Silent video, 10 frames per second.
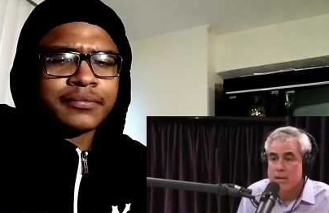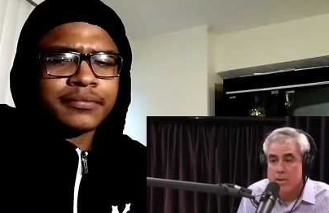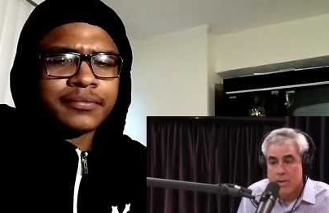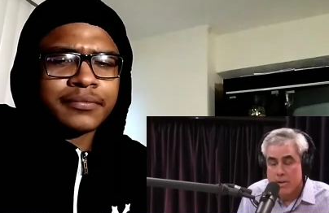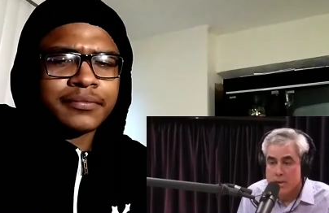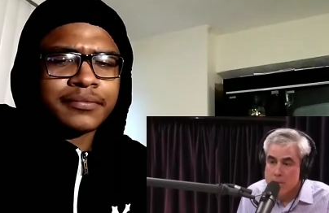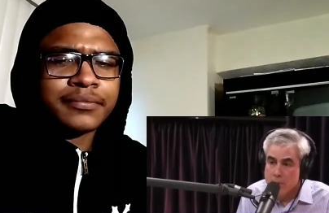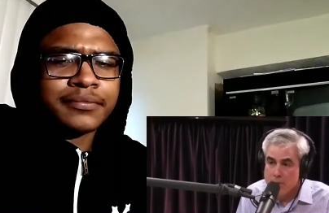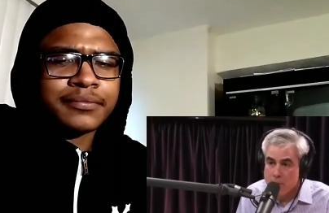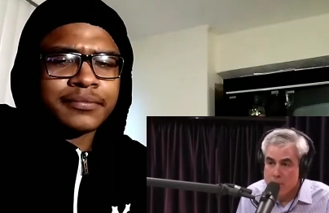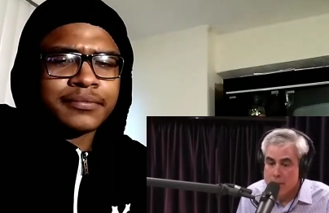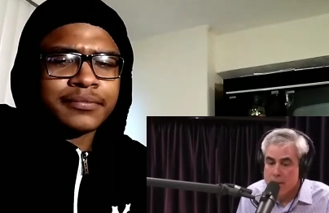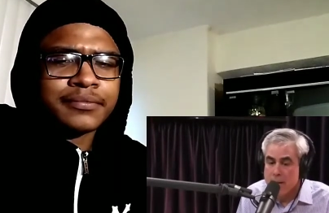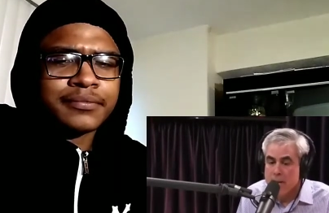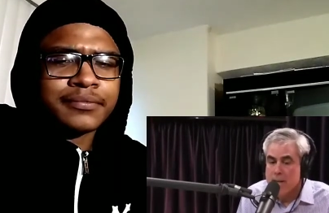Speaker 1: It all starts in 2014.
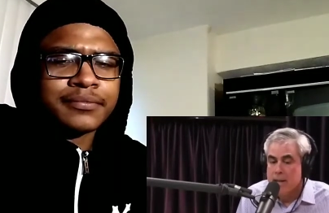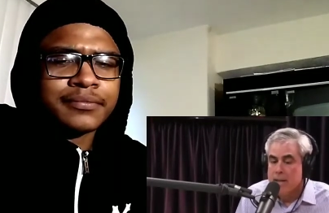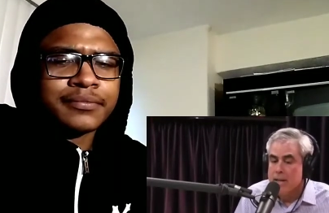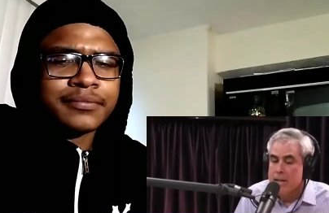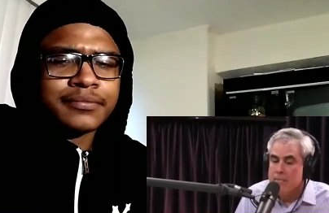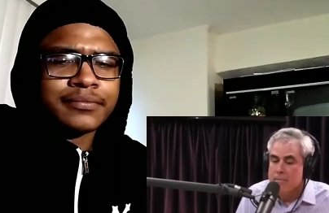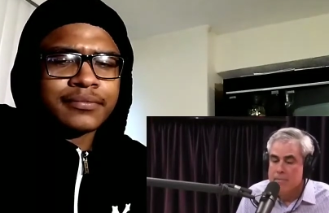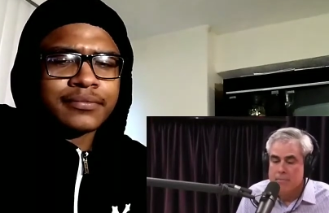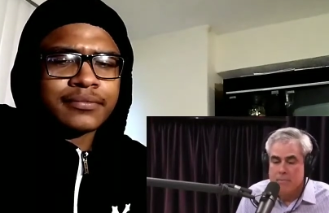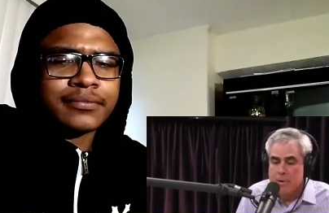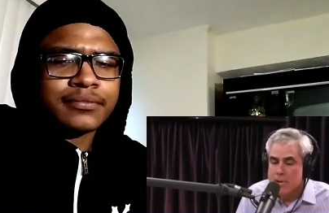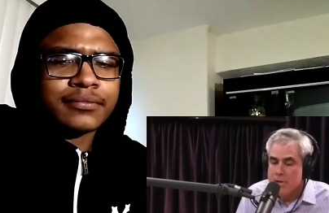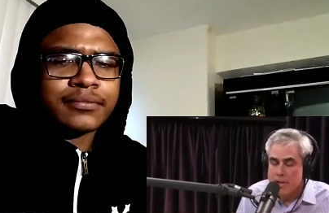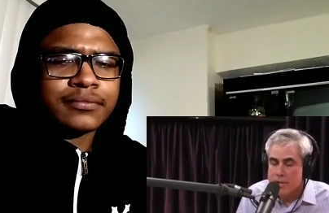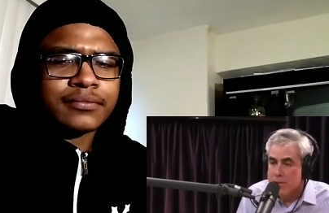Um, most
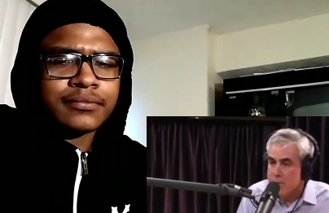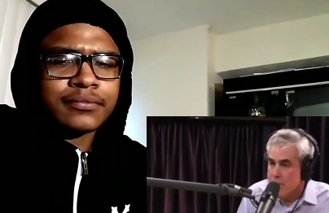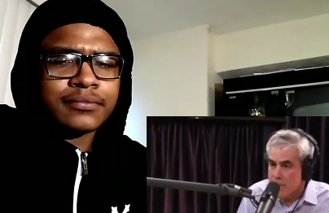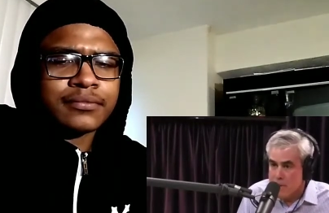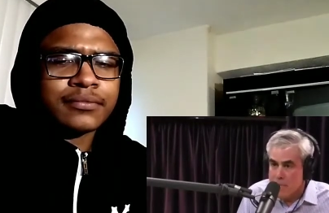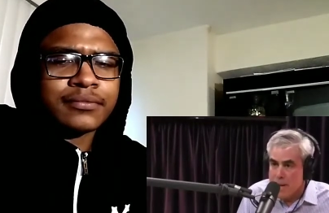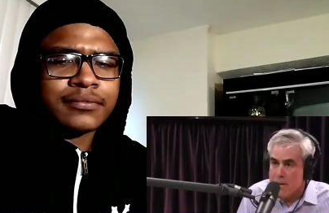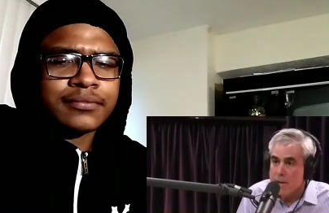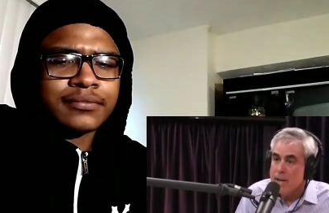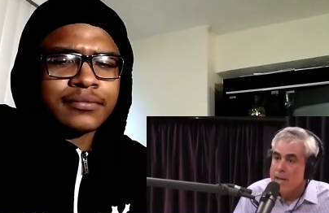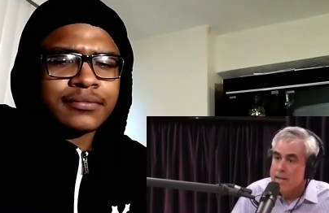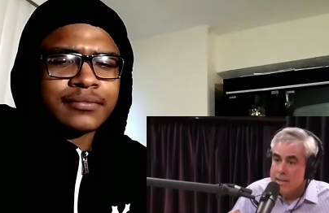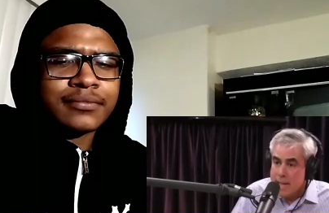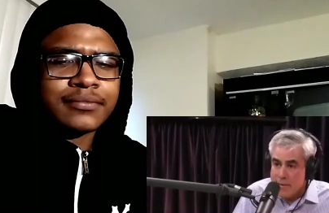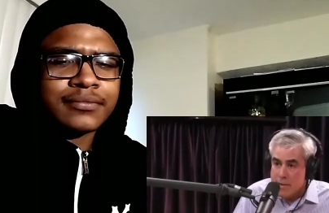of your listeners have heard about
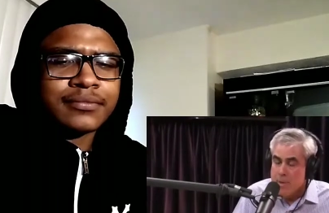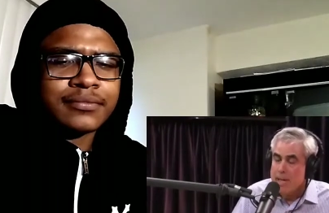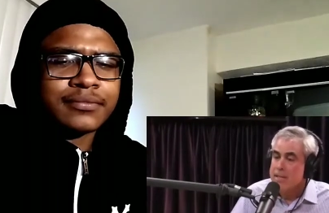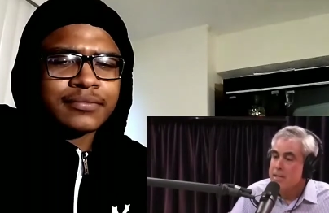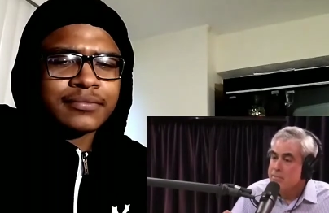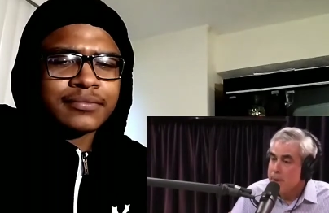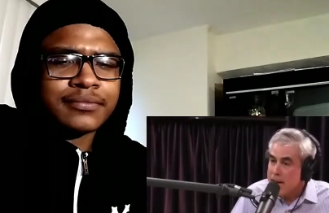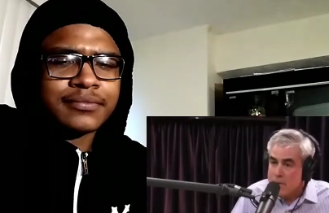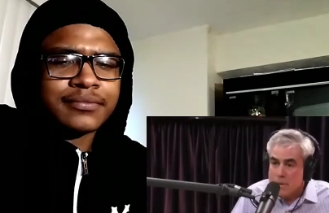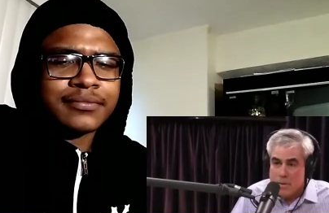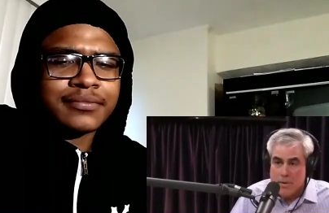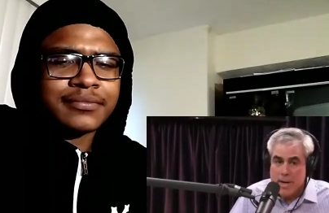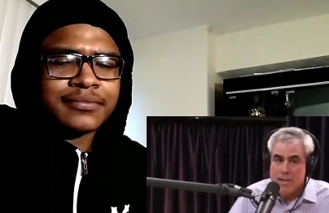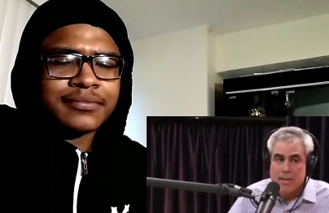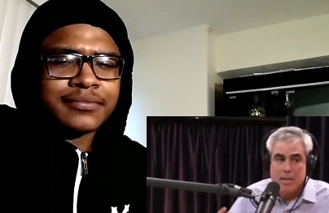safe spaces,
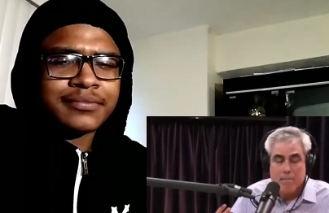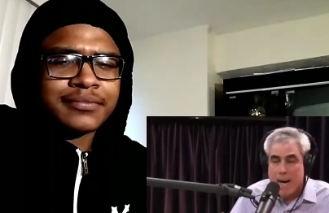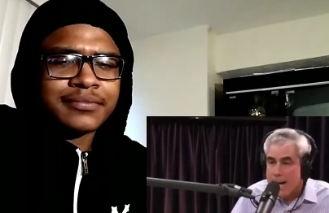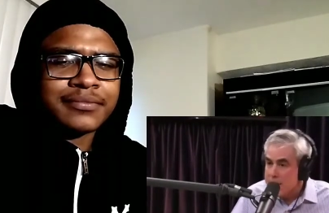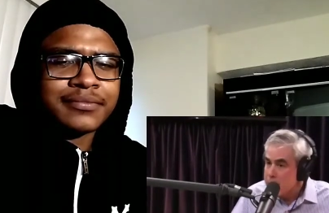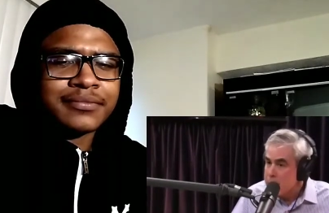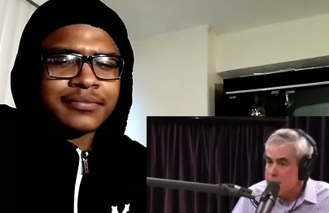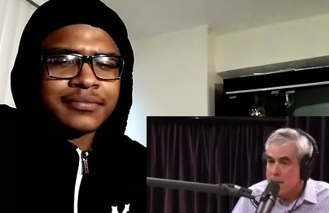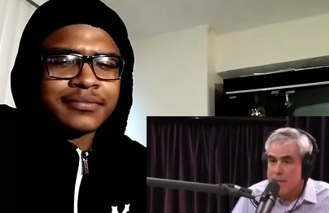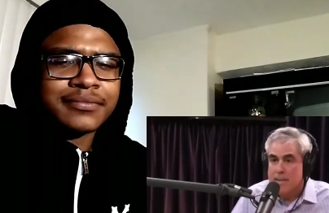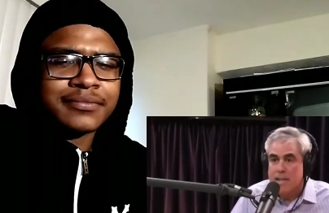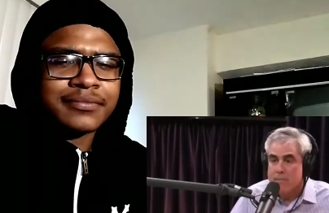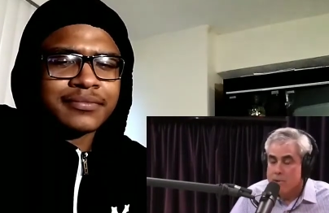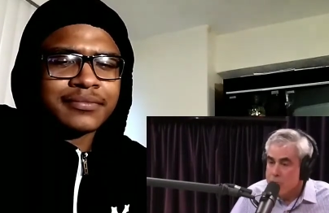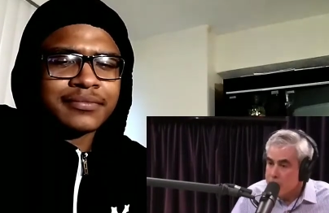microaggressions, bias response
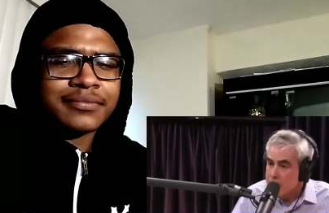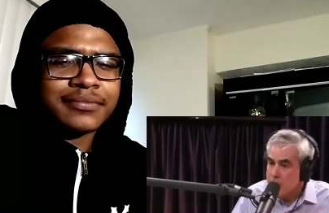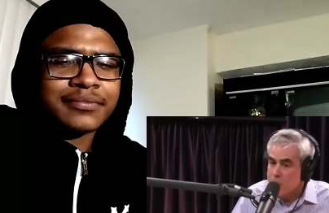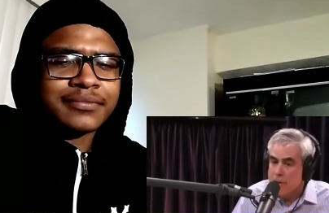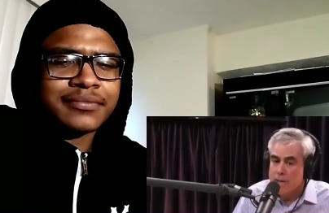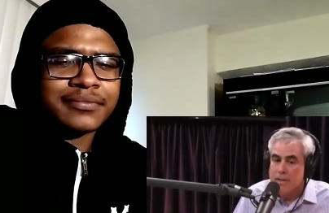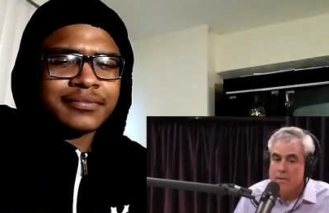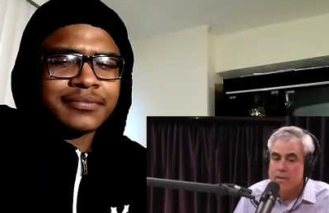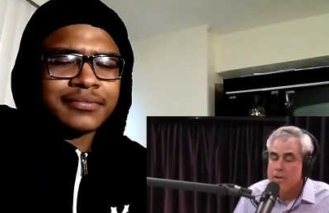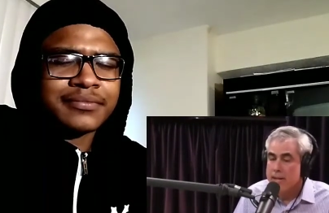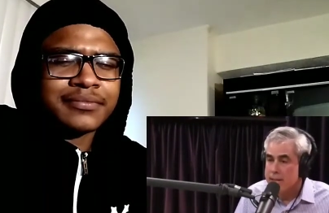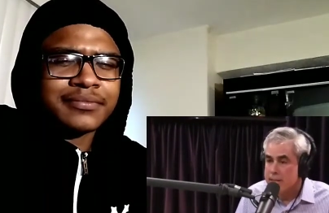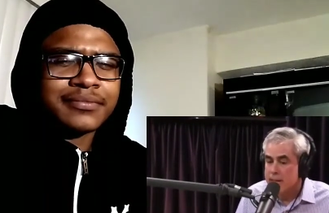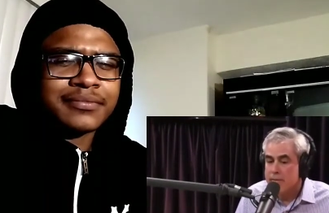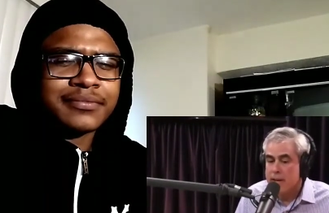teams, trigger warnings, all that
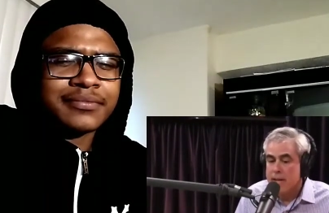stuff.